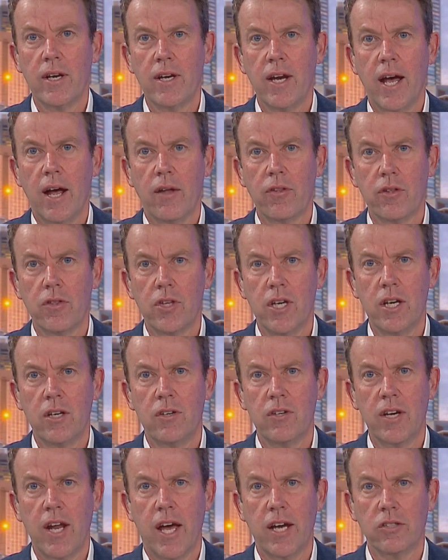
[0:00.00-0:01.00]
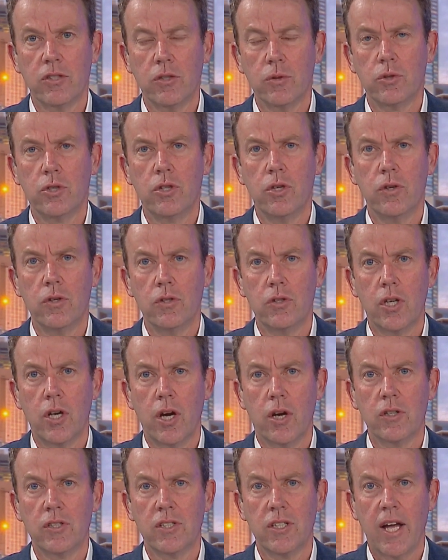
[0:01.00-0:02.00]
now that the international students are
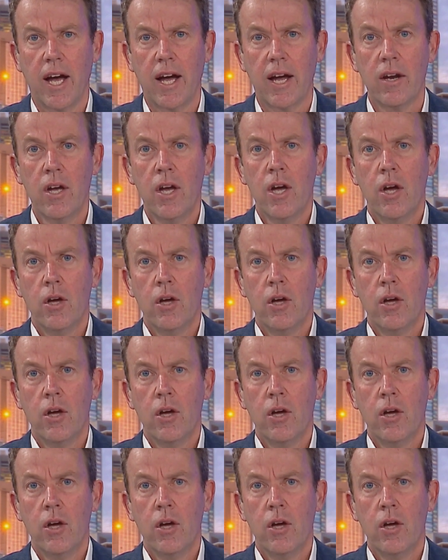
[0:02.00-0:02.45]
going to start